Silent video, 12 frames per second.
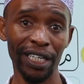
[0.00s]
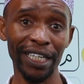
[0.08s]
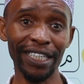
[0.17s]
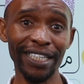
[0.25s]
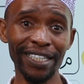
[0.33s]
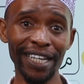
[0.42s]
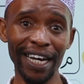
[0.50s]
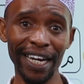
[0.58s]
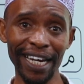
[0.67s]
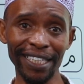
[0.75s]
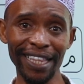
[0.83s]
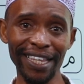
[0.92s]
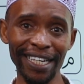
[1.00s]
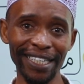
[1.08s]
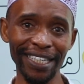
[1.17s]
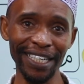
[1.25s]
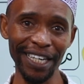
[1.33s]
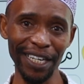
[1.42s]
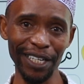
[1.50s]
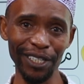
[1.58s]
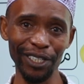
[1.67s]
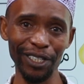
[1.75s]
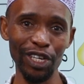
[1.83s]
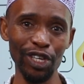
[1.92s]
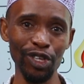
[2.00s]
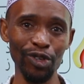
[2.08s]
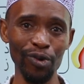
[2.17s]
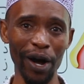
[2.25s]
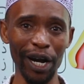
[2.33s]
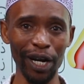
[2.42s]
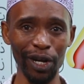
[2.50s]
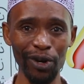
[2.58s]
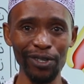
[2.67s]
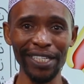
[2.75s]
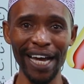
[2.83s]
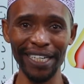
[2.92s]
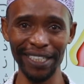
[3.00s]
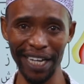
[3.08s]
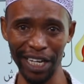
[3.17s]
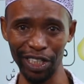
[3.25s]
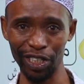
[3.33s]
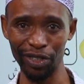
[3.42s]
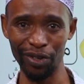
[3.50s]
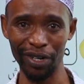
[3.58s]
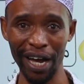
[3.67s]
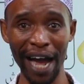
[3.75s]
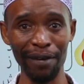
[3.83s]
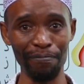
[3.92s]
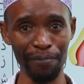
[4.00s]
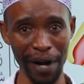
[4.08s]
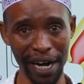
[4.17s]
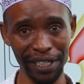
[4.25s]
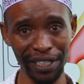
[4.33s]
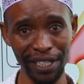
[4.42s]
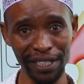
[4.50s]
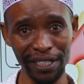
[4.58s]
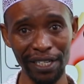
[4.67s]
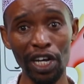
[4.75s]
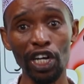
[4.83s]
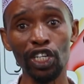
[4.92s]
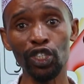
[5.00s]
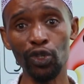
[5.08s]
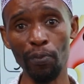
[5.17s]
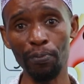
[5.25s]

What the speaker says: It is a letter that needs your close attention and practice to